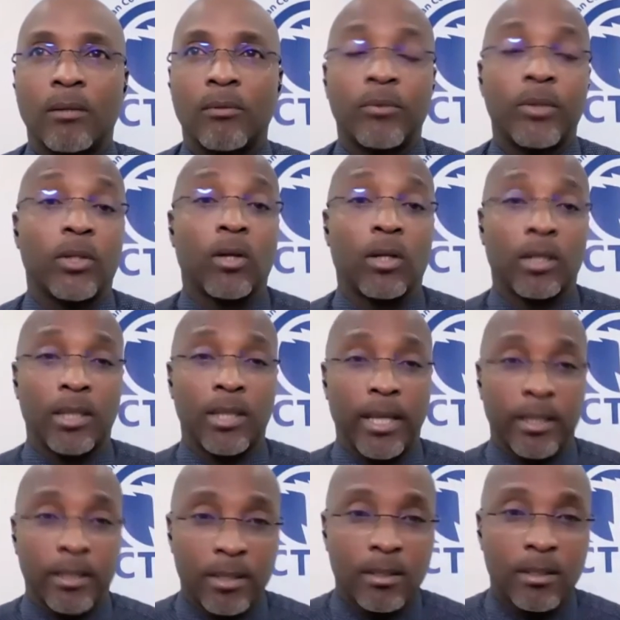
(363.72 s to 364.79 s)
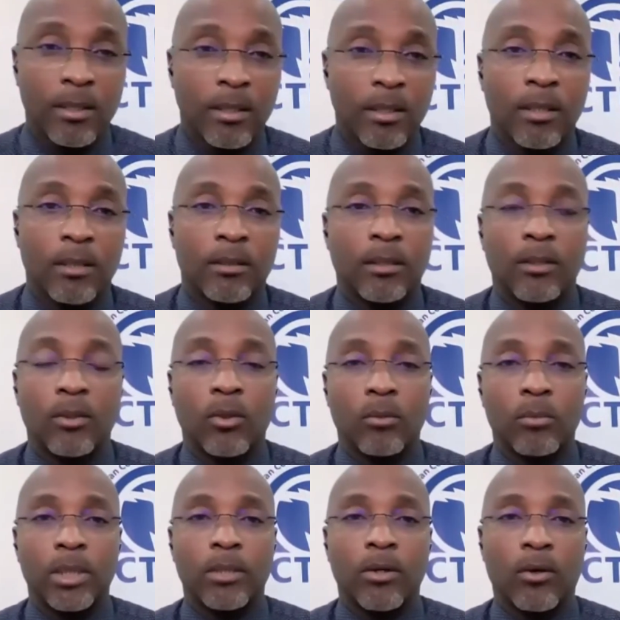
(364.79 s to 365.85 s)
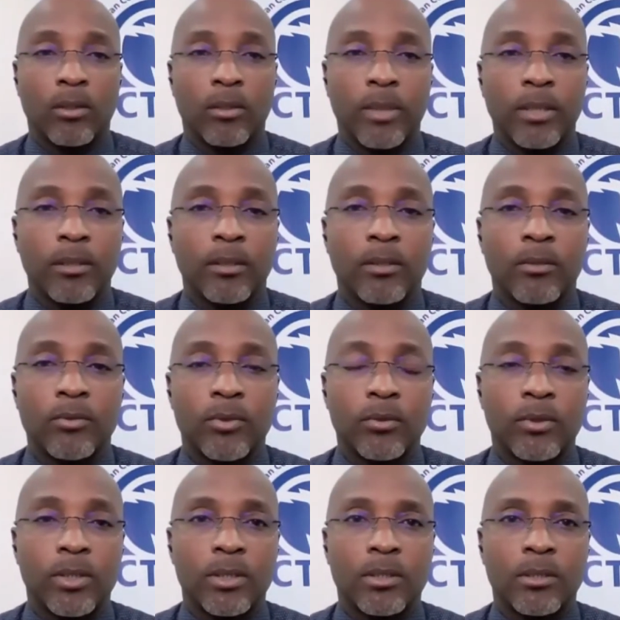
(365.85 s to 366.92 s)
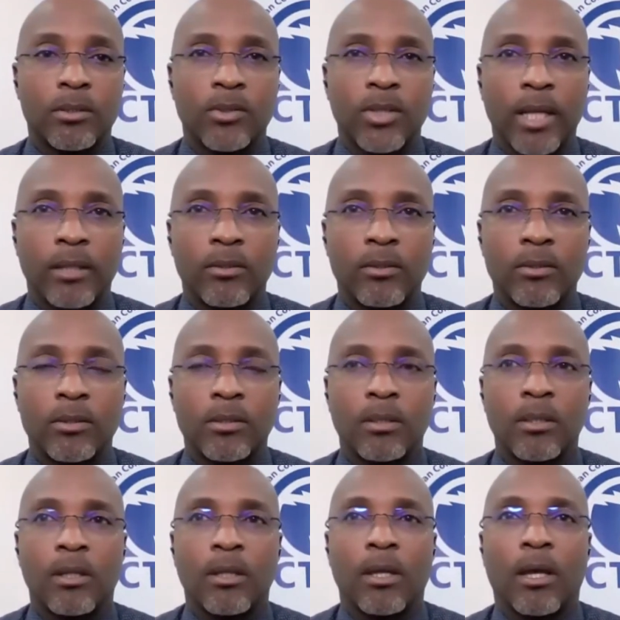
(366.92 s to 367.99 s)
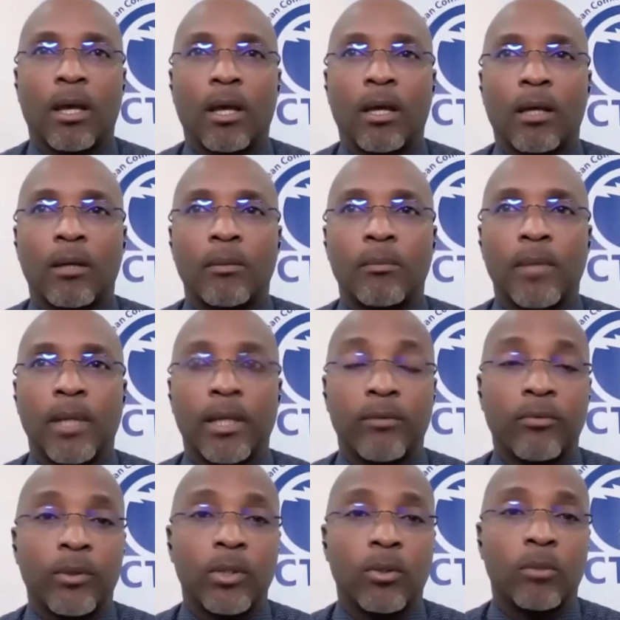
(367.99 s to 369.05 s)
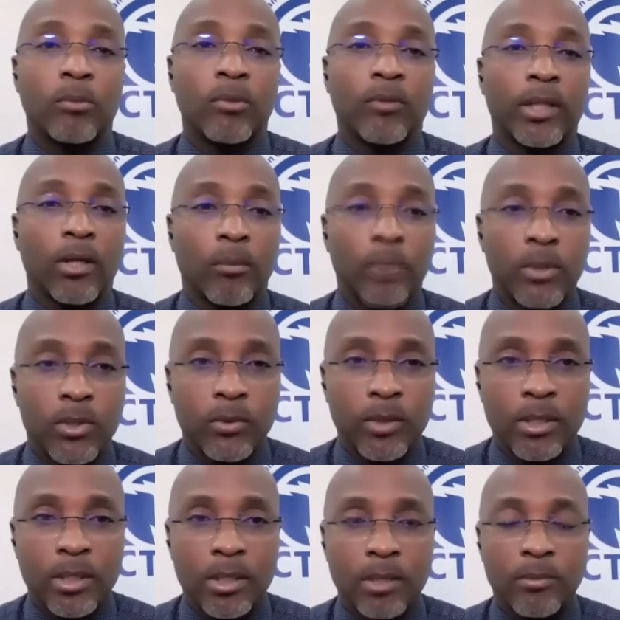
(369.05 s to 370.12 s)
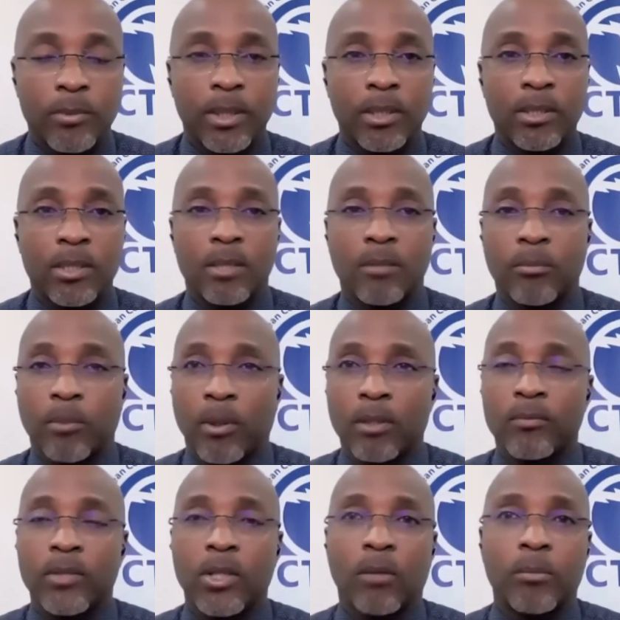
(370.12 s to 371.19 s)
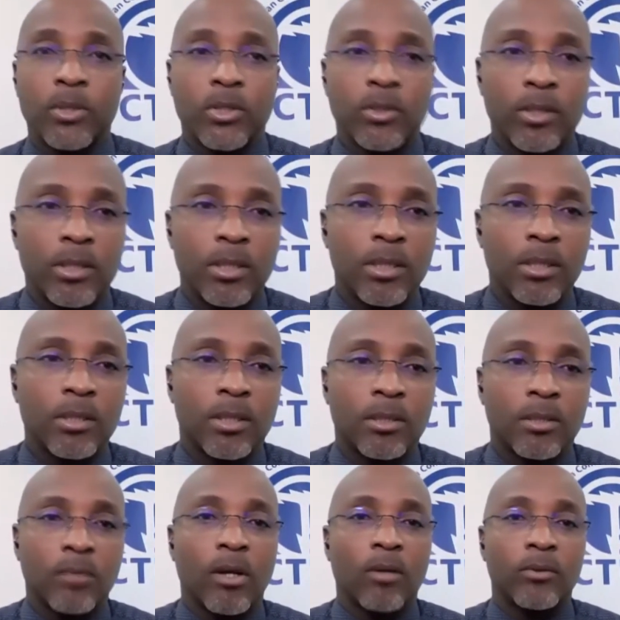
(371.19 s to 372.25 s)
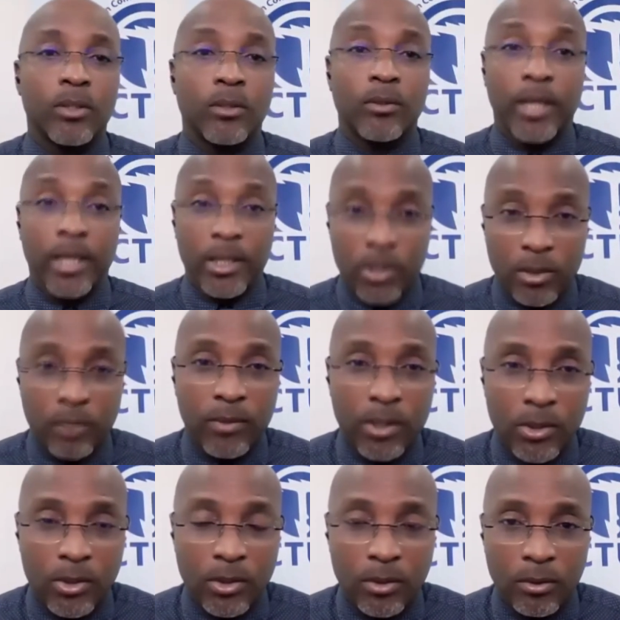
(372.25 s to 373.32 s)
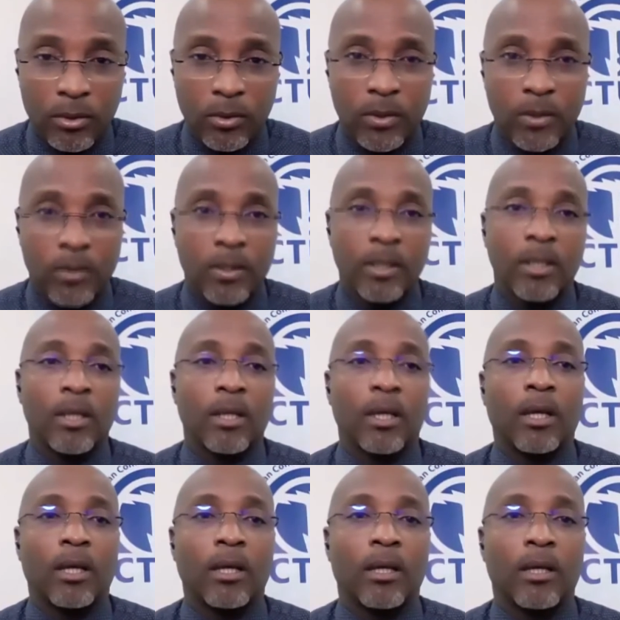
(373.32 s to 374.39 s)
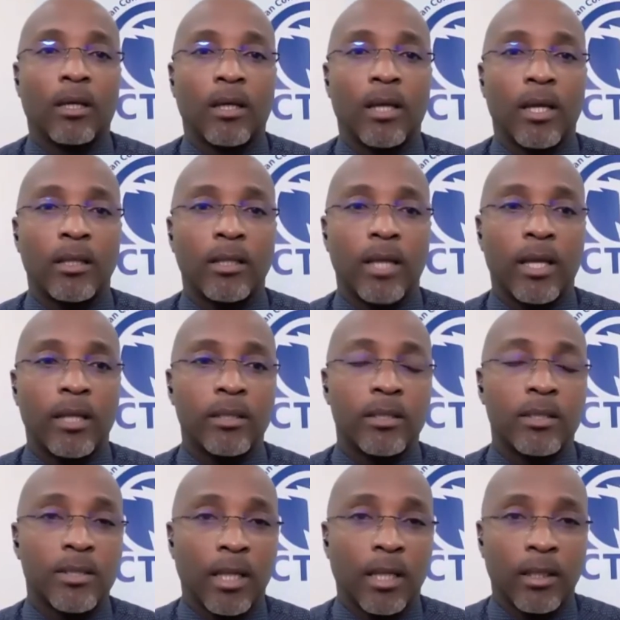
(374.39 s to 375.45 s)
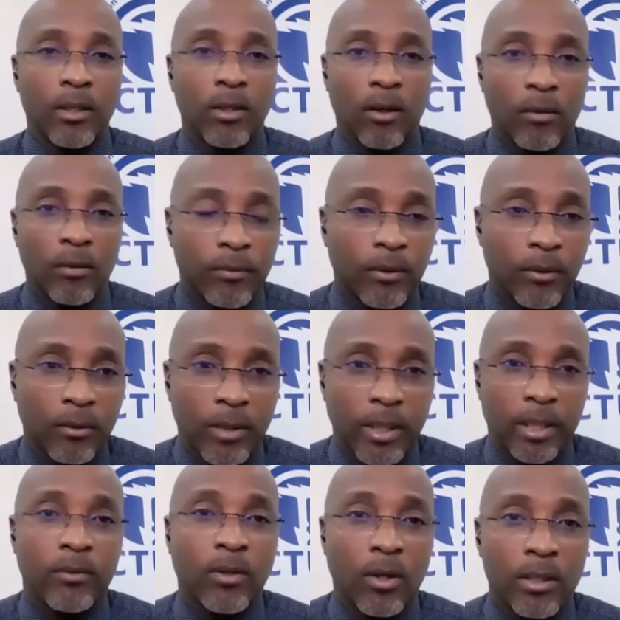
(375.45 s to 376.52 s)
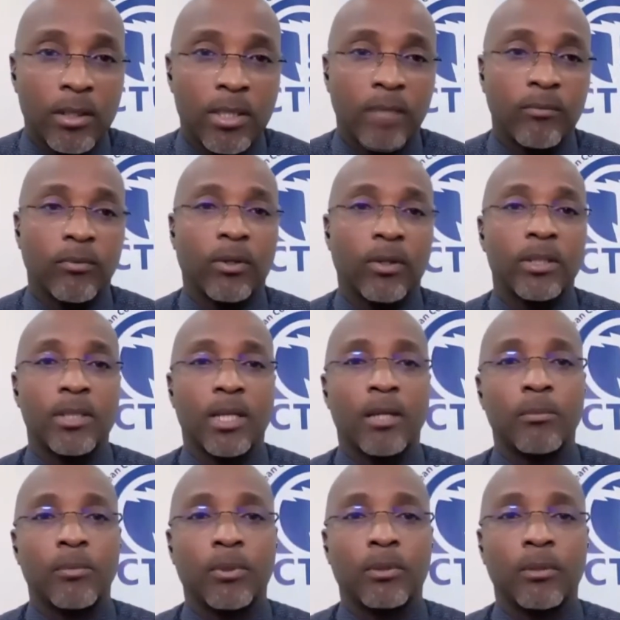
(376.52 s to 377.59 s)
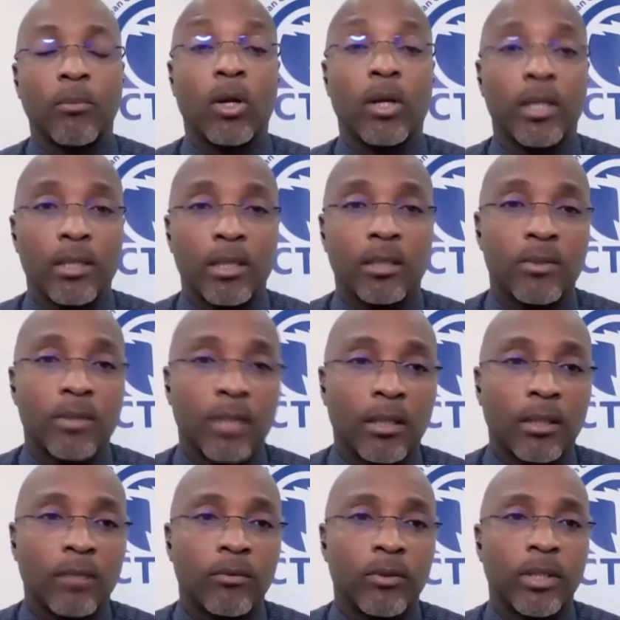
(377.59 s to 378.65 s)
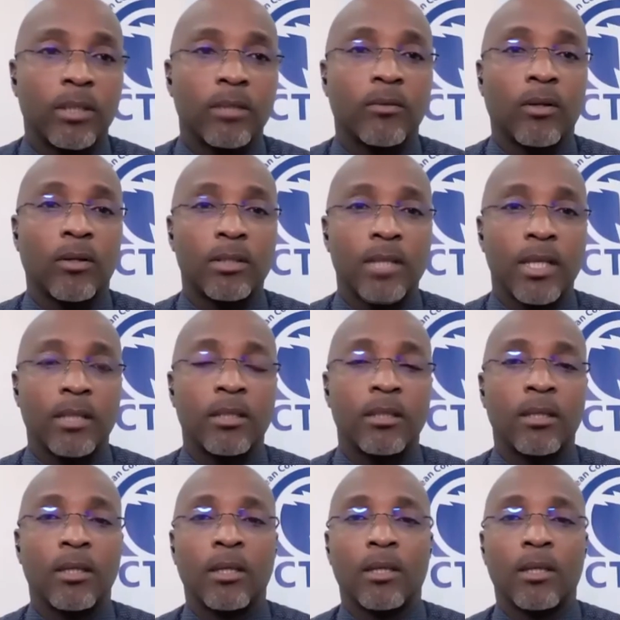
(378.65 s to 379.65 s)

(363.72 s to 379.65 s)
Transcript: if you're not connected to the global economy through digital channels, and if we don't provide opportunities, because the, part of the opportunities is around the creation of digital goods and the selling of creative content, for example, the marketing and selling of creative content,